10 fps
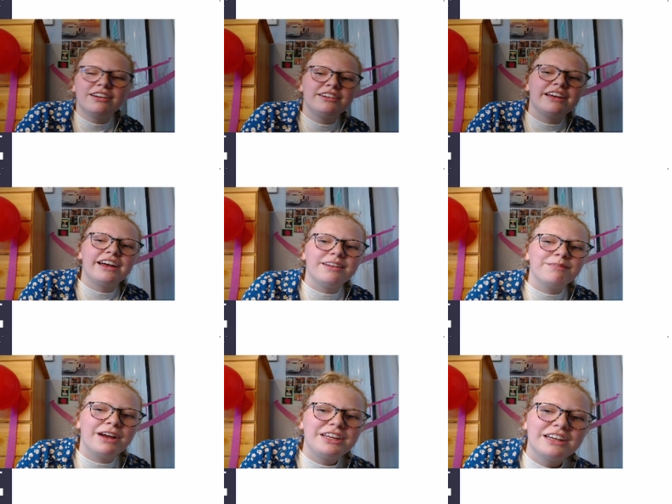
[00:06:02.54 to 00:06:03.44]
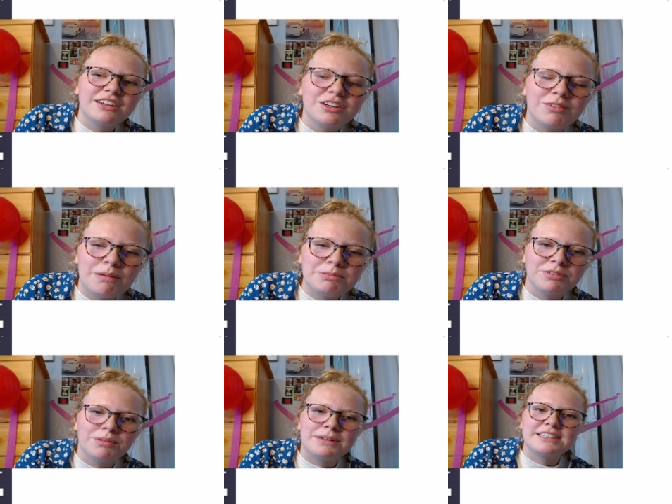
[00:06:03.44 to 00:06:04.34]
And Maggie had to go up to
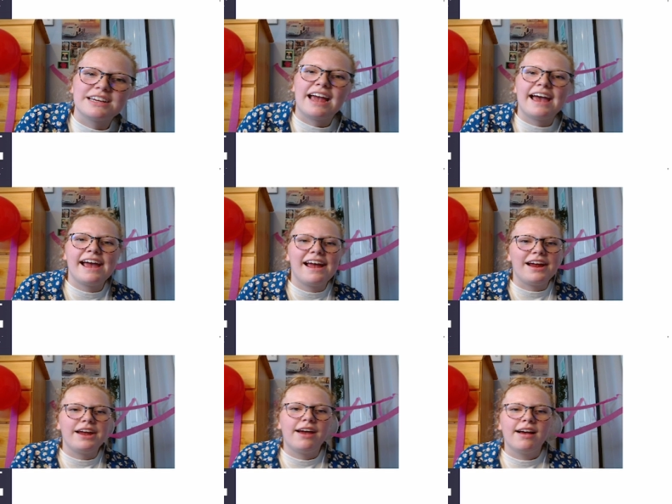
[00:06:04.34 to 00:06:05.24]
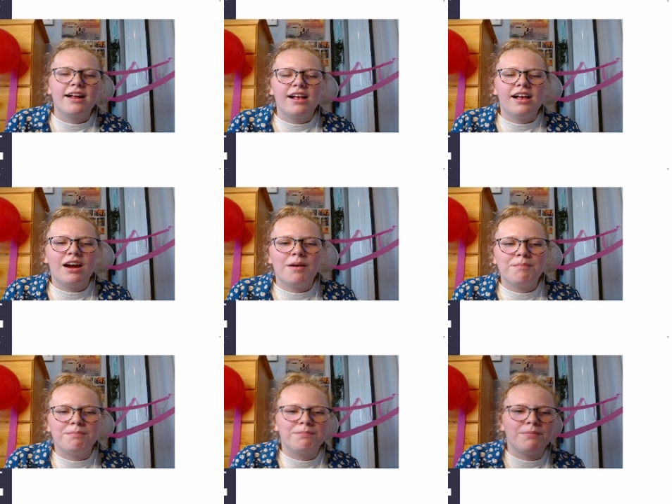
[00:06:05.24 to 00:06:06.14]
him and say, Hey,
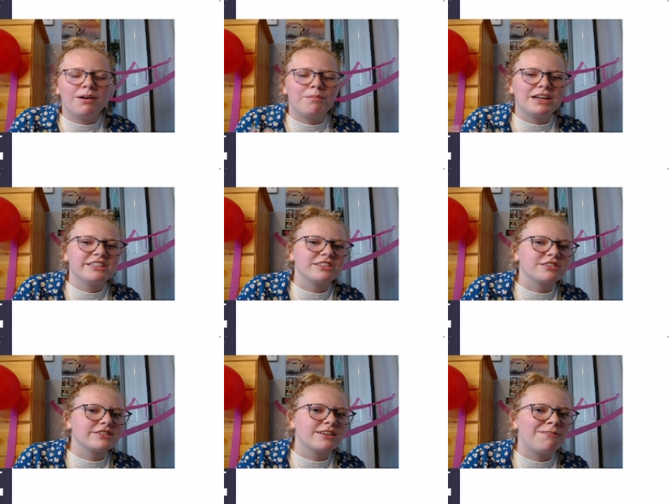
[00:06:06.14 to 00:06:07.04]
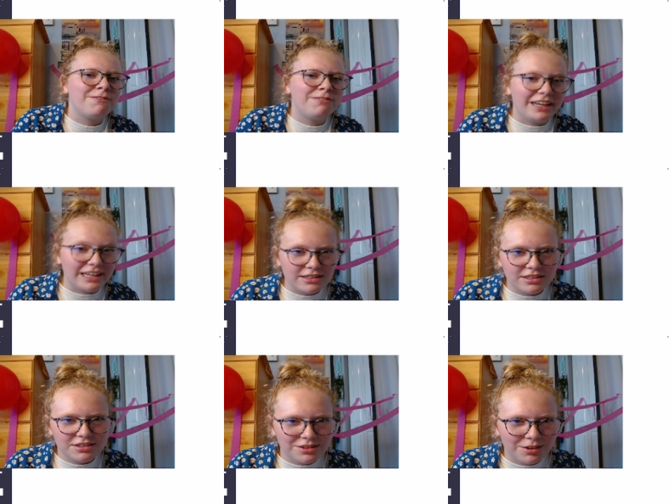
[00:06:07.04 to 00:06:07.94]
my sister's gonna faint.
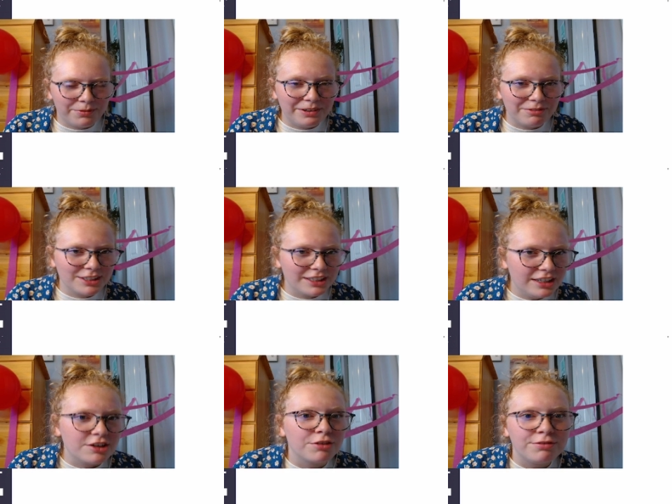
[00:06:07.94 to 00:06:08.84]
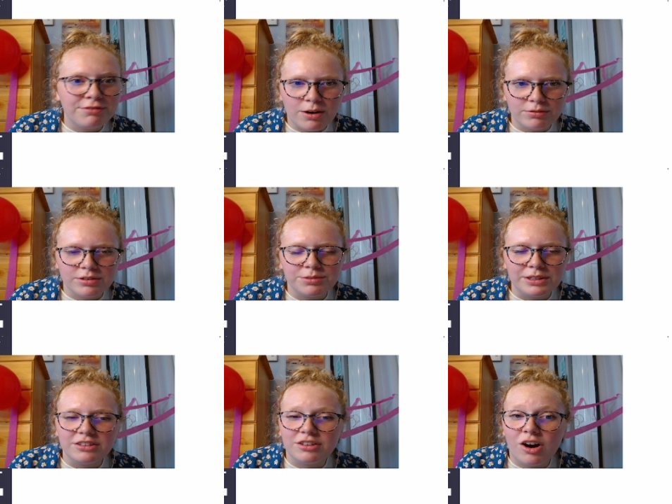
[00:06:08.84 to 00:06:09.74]
So we really need your phone so we
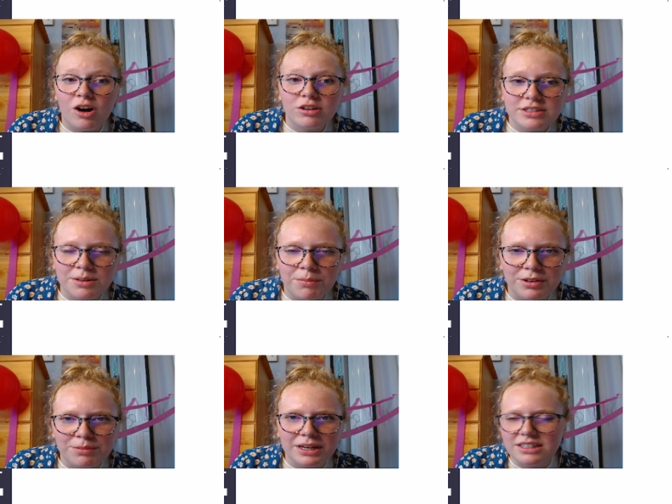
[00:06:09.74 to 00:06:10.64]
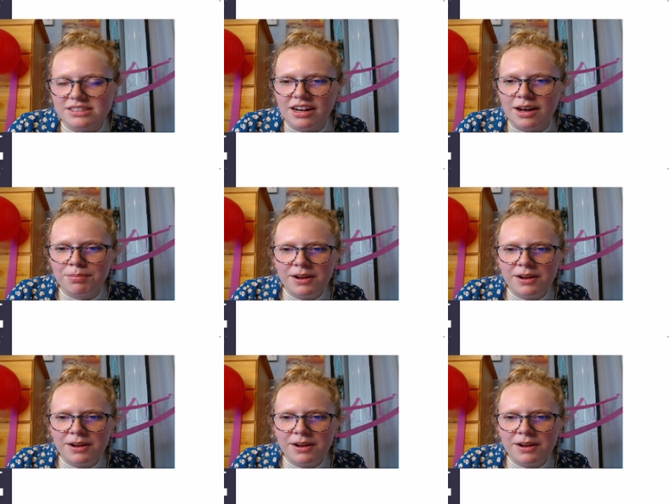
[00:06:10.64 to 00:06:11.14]
can call someone to pick us up.